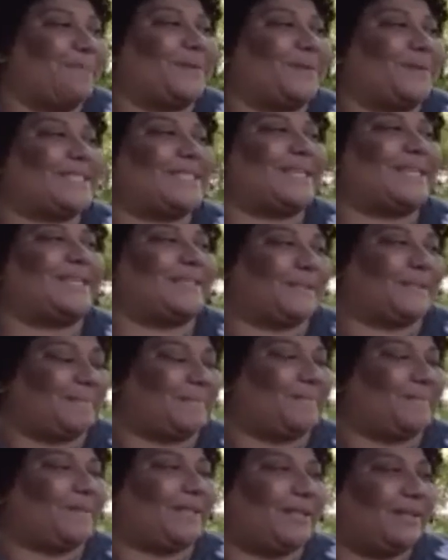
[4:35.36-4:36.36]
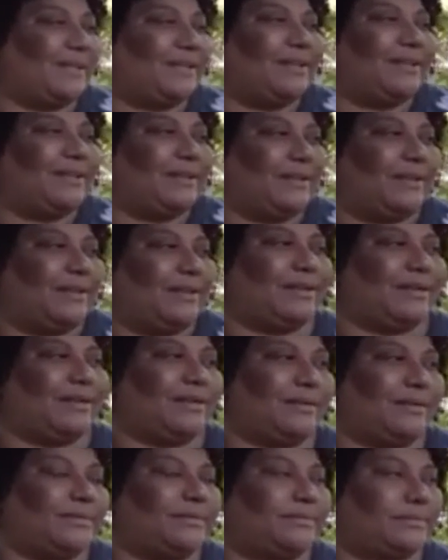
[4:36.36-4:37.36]

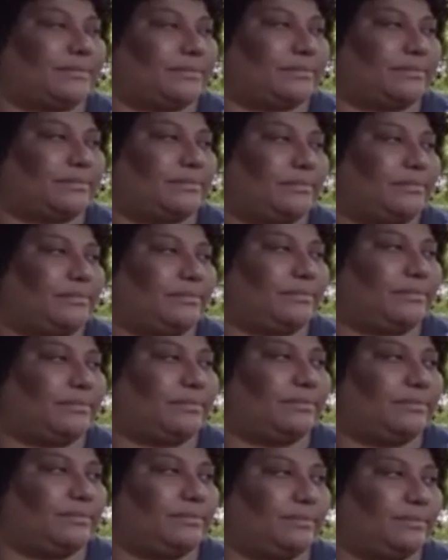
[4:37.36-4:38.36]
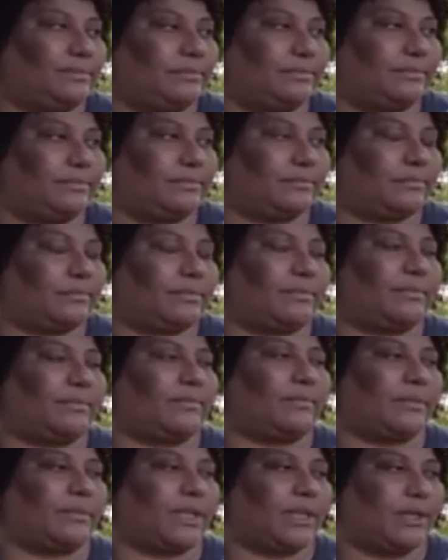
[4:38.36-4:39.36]

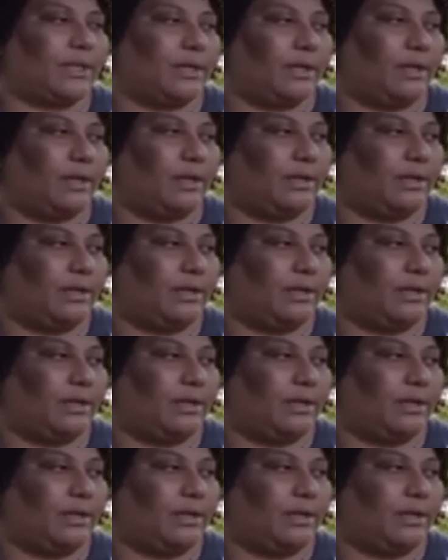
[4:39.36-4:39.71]
No words are spoken by the person on screen.